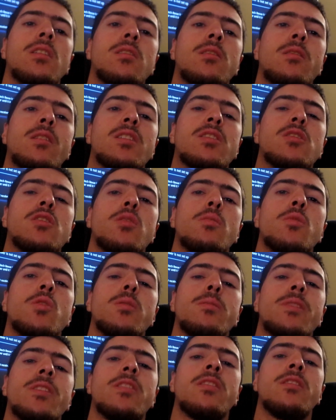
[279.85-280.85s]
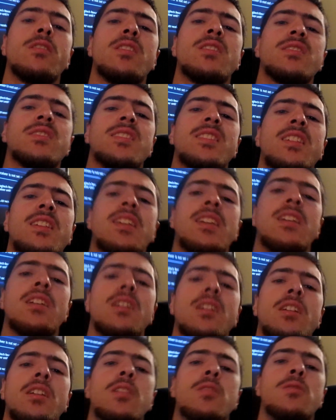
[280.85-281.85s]
much no more. But there is the uh,
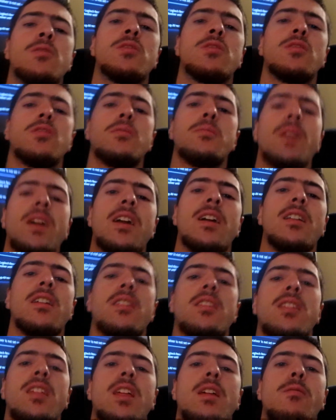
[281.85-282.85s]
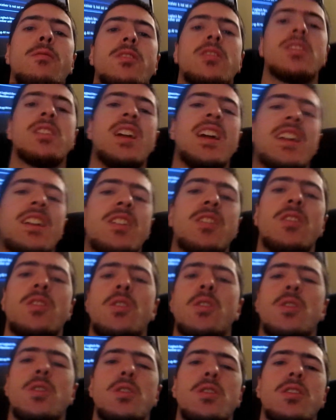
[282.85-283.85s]
YouTube edit thing, which I
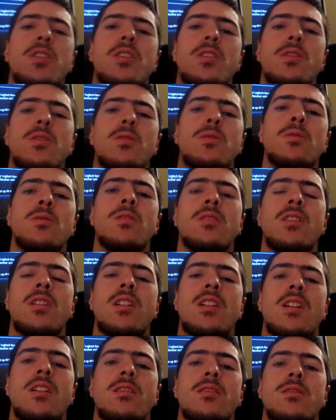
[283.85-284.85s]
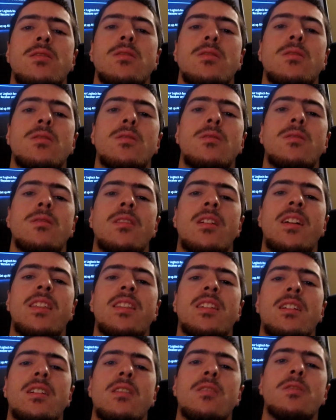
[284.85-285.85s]
could do. So I
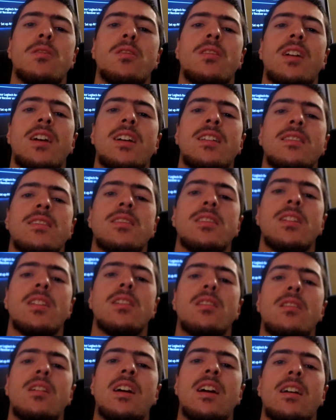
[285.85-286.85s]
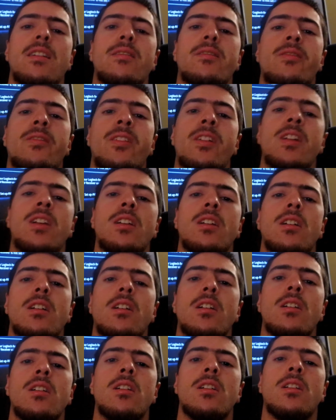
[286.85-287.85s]
think I'll do that instead. I'll have the
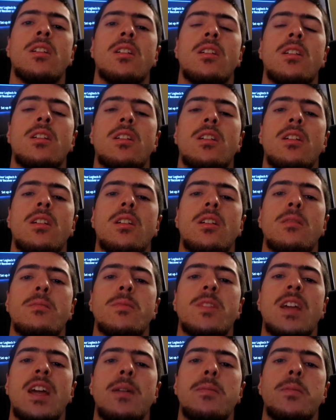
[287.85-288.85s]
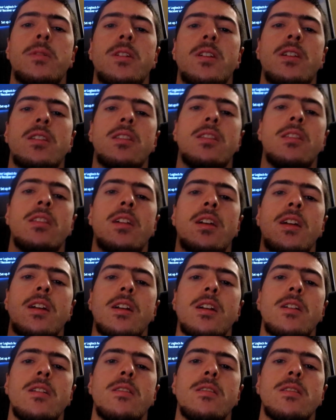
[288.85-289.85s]
uh, um, type it in
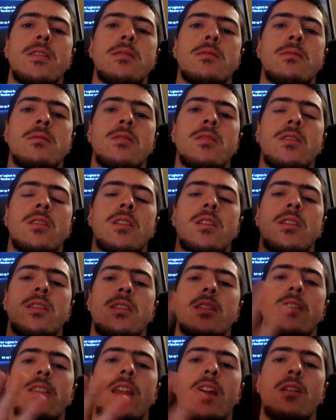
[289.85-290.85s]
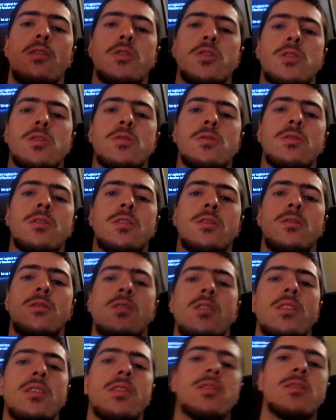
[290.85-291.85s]
there, and then that'll show you
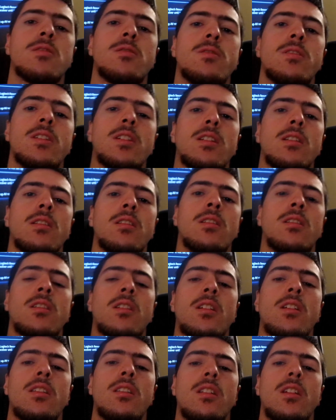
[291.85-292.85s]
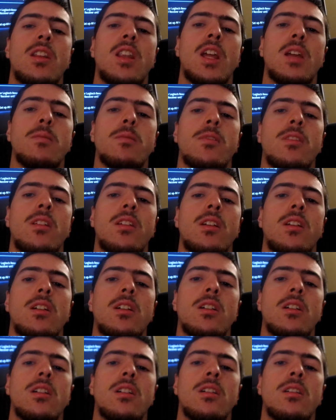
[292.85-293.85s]
on the screen the name of the
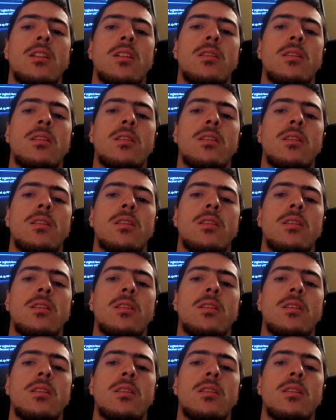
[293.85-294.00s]
uh,